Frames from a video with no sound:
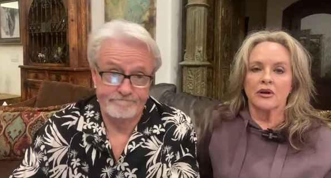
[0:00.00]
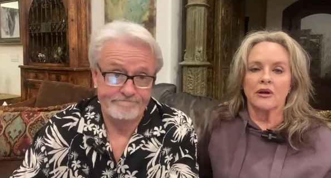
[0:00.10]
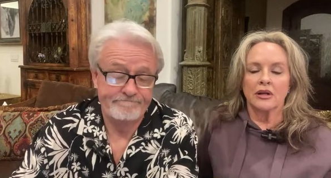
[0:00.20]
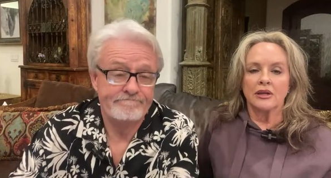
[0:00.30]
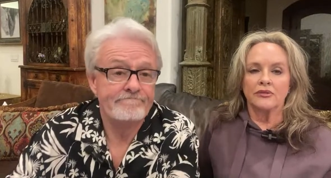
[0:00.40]

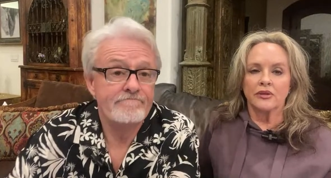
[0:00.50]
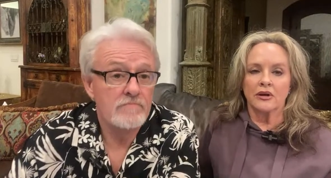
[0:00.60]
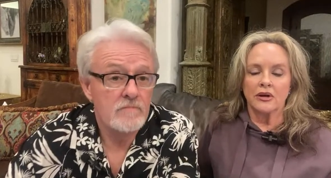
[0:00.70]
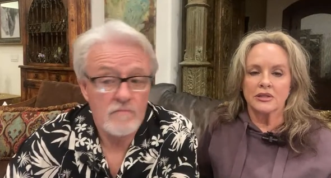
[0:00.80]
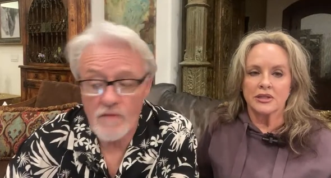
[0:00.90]
Speaker 1: got, he's
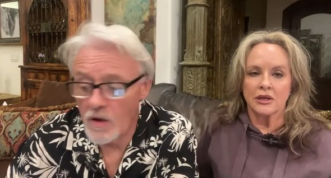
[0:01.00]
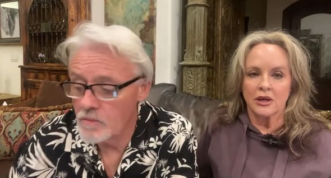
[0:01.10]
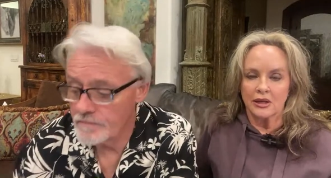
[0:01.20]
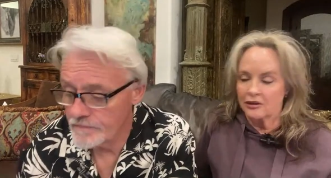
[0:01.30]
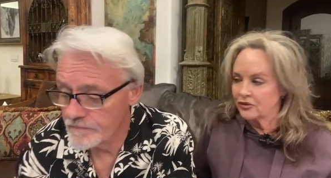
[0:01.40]
got, uh,
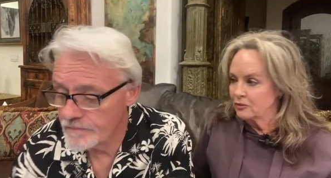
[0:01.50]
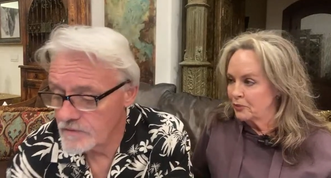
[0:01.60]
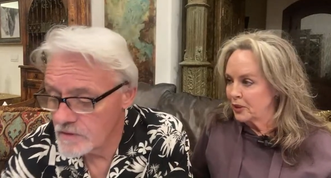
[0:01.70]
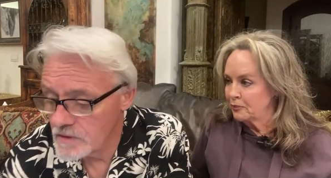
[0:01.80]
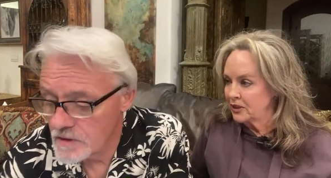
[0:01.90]
as oh. in
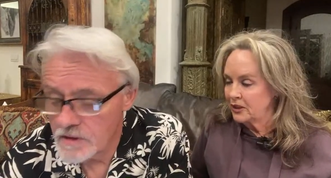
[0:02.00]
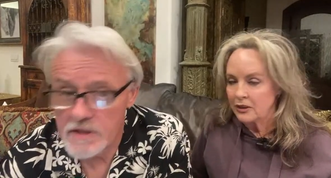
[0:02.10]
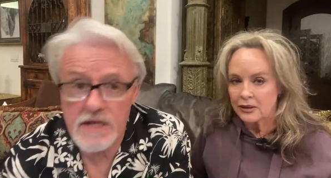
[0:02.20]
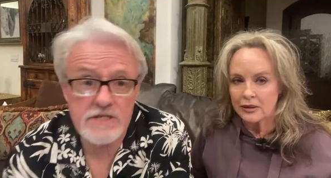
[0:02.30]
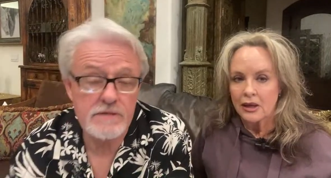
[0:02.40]
puppy.
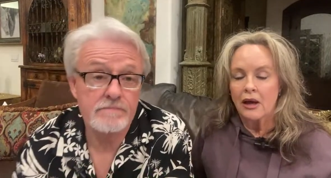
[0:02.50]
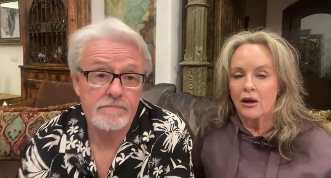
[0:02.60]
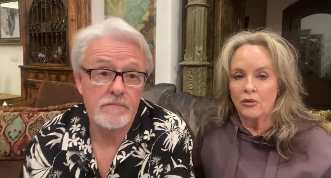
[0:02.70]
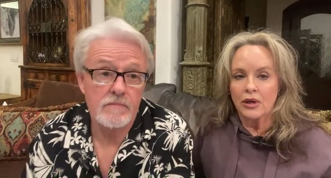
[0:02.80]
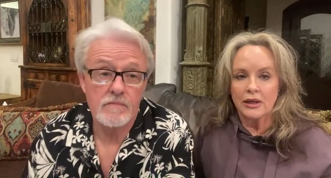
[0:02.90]
Yes.
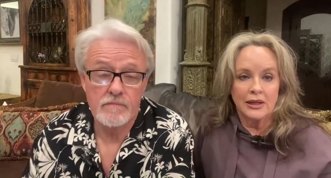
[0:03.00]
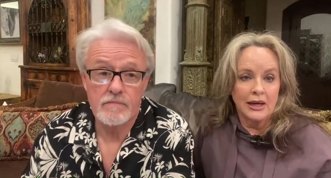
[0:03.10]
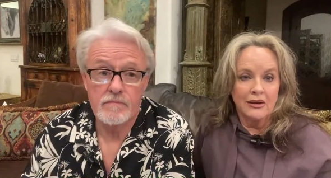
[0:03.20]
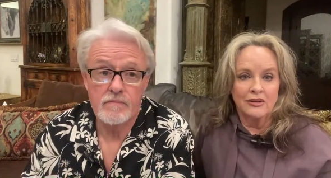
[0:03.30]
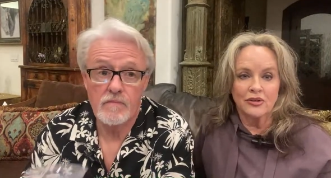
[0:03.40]
Okay,
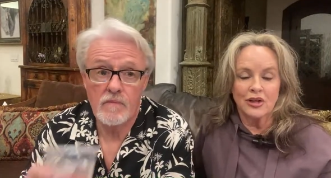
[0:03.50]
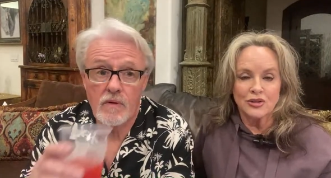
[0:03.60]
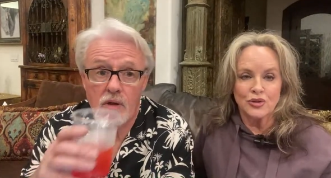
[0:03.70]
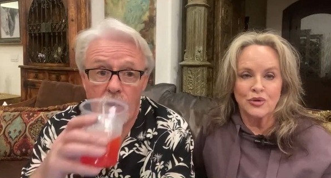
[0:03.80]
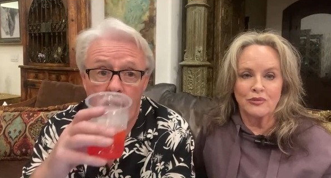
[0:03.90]
yeah, he's got
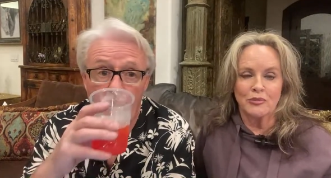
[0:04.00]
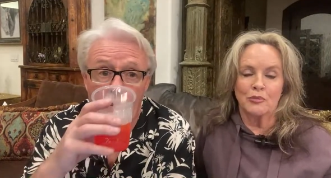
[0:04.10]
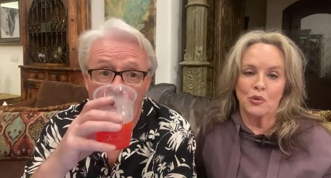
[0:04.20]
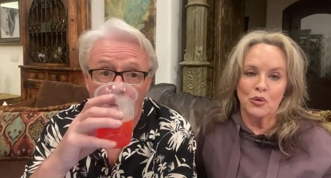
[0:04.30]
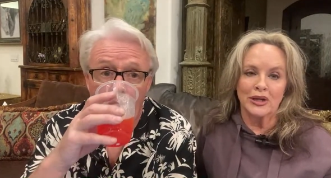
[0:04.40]
two of them, a
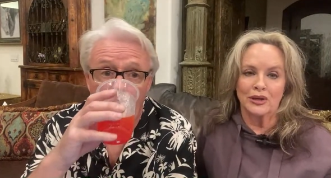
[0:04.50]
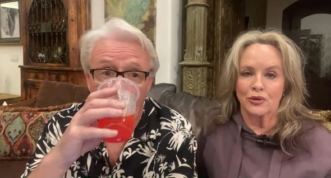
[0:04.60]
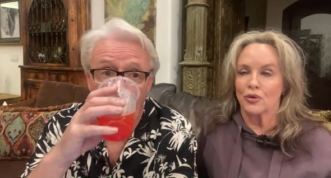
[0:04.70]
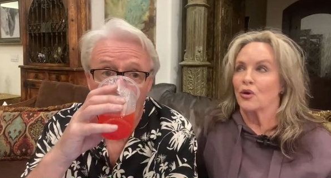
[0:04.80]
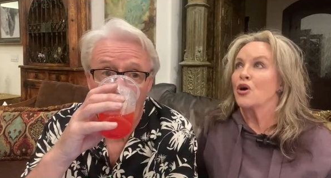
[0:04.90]
boy and a
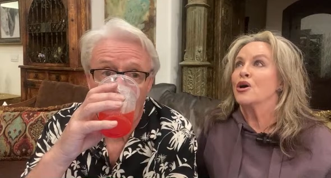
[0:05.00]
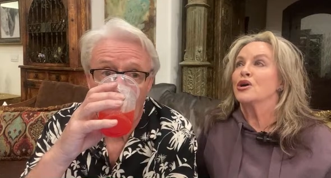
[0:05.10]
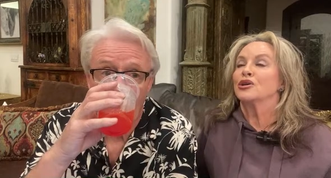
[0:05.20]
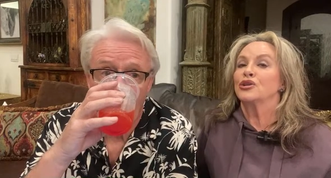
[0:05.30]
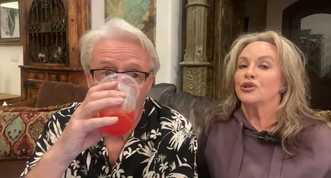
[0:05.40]
girl.
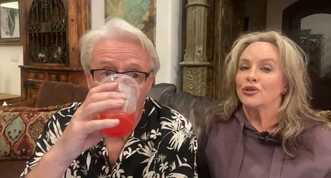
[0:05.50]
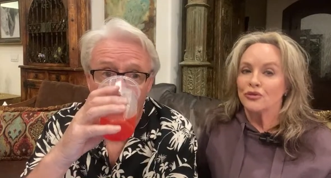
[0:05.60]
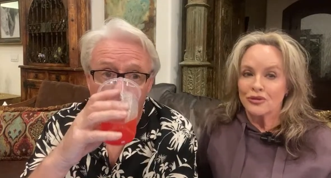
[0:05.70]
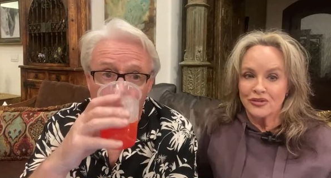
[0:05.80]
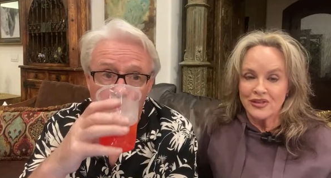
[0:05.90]

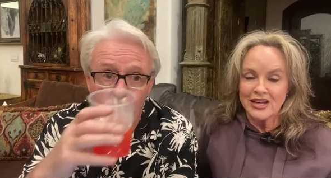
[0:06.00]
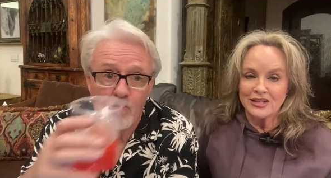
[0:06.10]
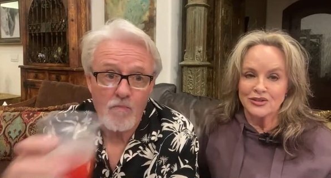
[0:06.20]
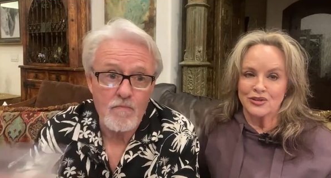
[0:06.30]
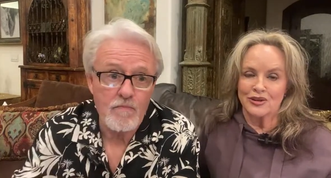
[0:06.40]
Cutest
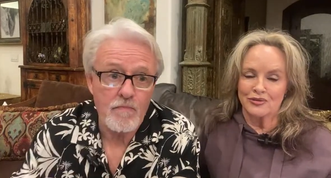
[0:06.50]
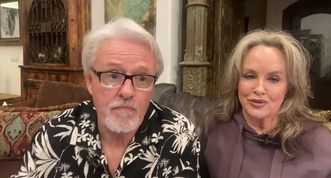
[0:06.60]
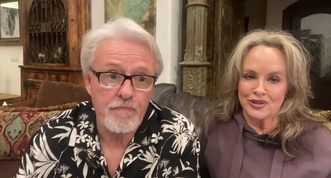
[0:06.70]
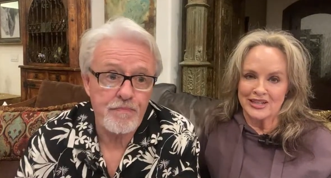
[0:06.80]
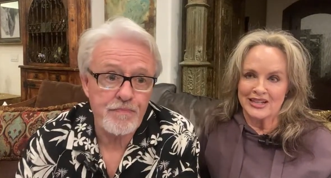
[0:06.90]
things you ever
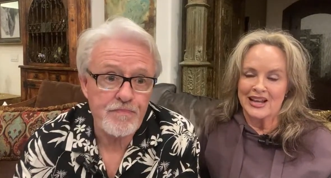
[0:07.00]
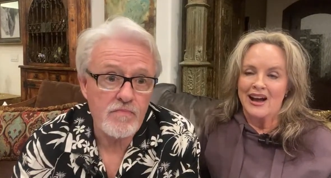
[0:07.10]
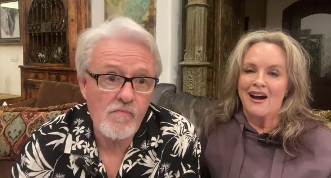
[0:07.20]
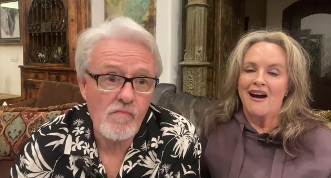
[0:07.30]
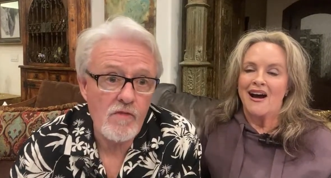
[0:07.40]
seen.
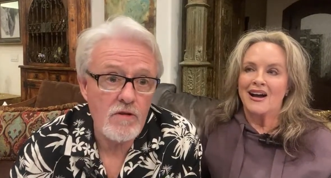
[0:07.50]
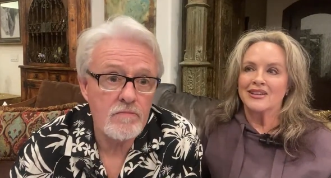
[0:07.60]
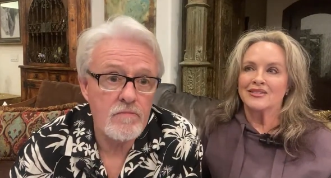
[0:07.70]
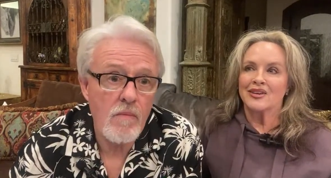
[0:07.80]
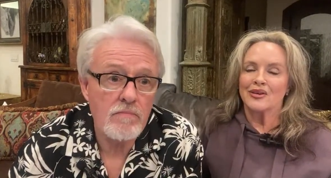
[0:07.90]
I
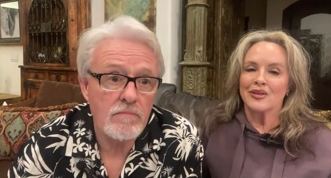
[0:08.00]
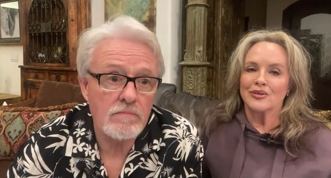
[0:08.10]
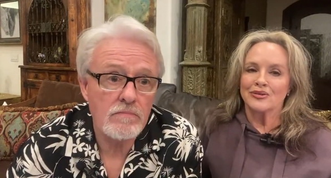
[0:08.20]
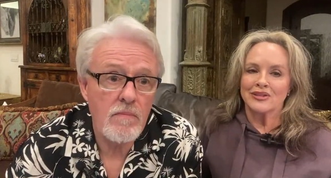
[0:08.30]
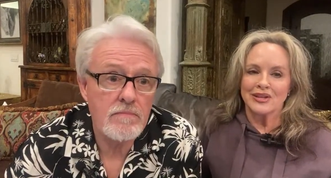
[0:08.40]
saw
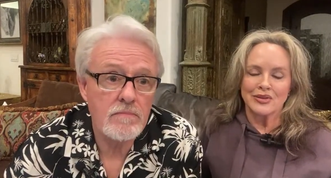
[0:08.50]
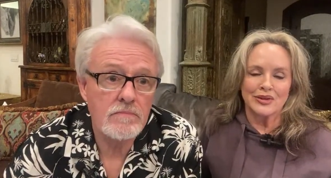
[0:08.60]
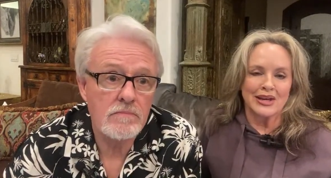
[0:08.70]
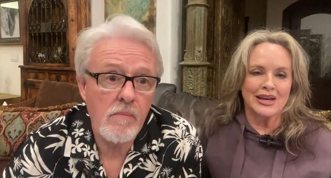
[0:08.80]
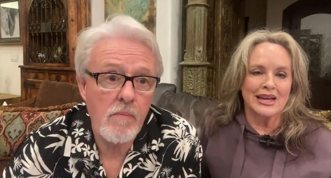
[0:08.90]
those the other
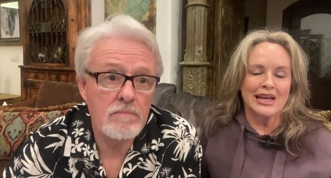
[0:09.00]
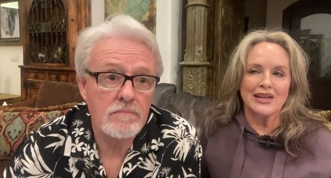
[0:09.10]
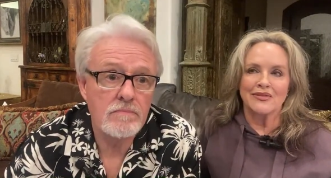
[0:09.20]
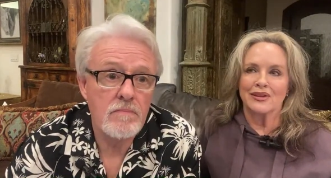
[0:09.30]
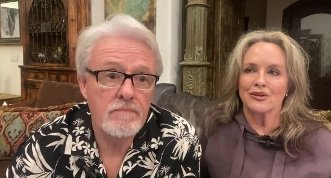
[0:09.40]
day,
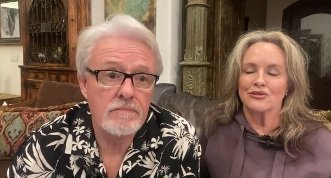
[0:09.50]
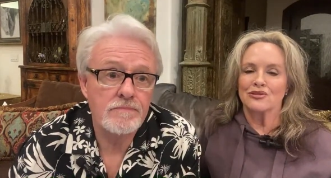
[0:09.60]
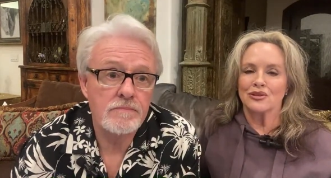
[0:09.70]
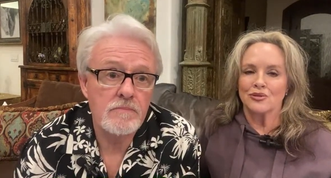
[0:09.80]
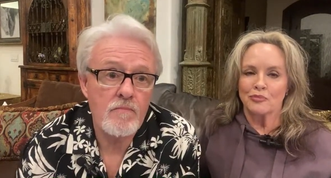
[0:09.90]
and they're
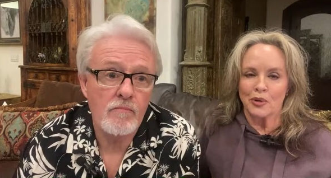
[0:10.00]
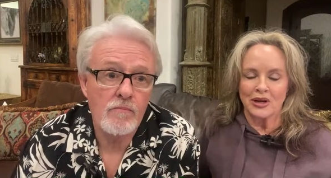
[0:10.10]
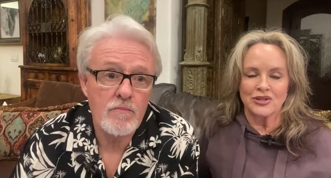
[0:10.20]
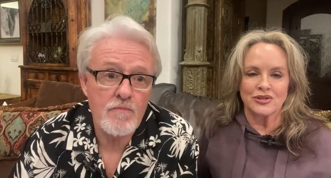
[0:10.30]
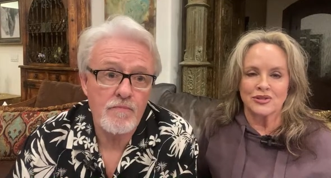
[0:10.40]
just
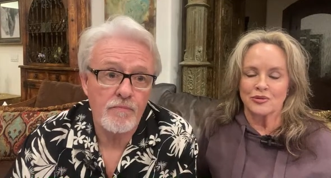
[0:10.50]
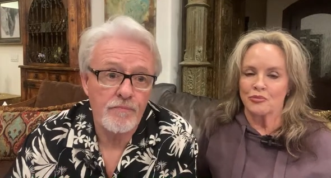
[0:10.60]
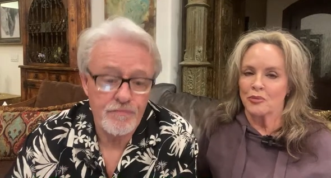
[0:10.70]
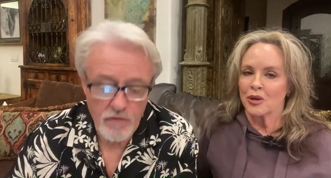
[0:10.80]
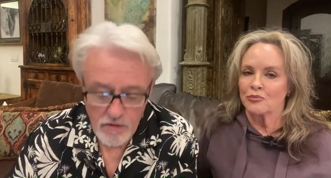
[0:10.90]
precious,
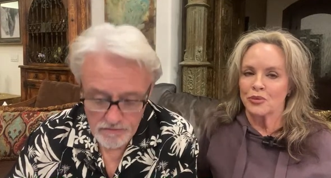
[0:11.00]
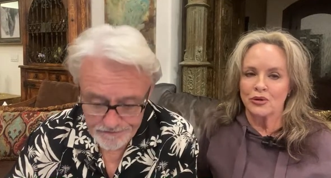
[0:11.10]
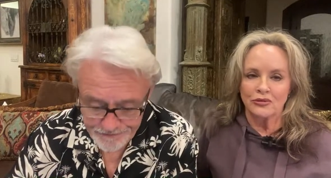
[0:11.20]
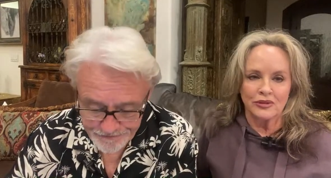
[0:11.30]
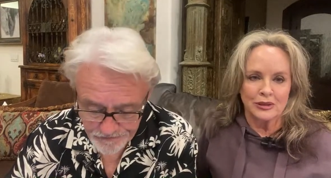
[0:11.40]

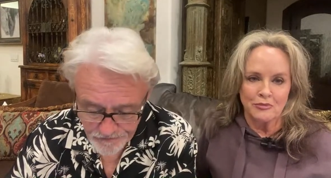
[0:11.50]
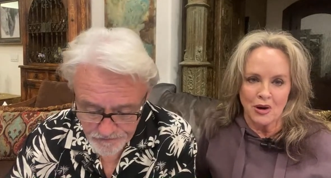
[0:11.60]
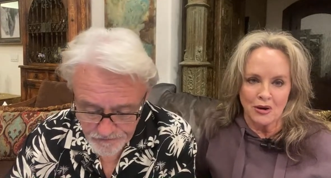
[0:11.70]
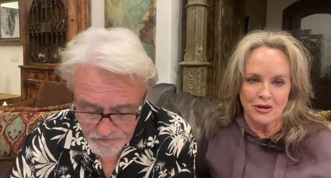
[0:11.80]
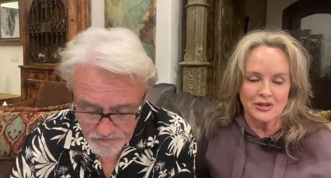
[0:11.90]
beautifully
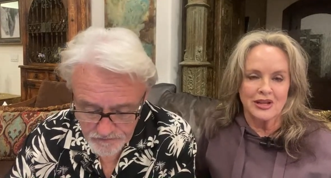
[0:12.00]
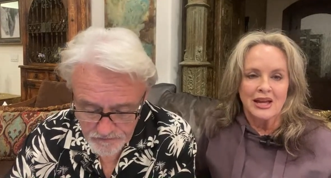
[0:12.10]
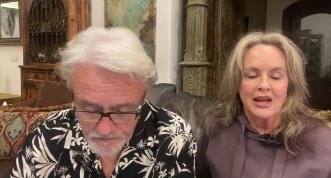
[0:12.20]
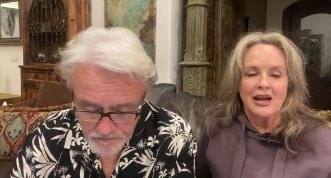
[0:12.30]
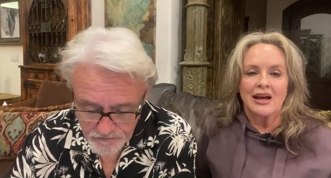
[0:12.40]
marked.
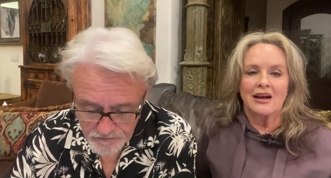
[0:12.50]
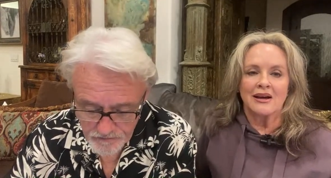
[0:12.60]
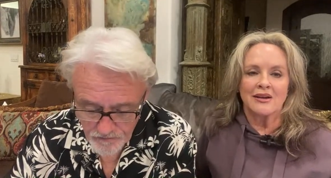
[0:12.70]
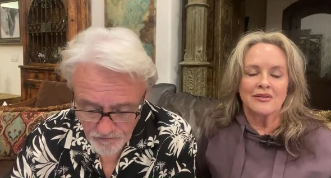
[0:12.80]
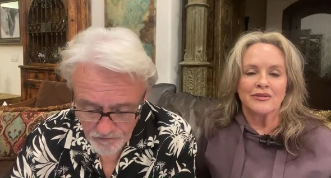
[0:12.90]

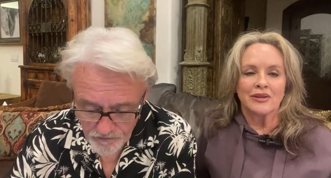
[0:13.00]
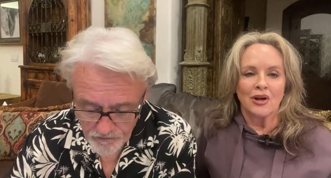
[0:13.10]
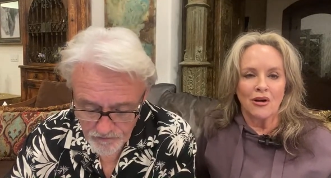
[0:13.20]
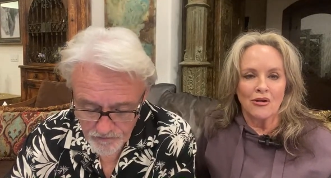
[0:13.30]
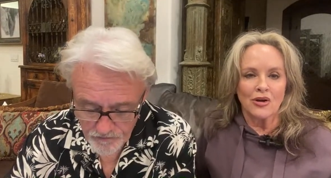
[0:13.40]
Uh,
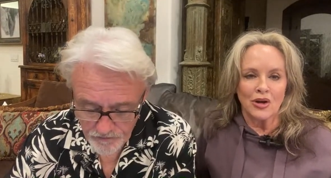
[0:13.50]
call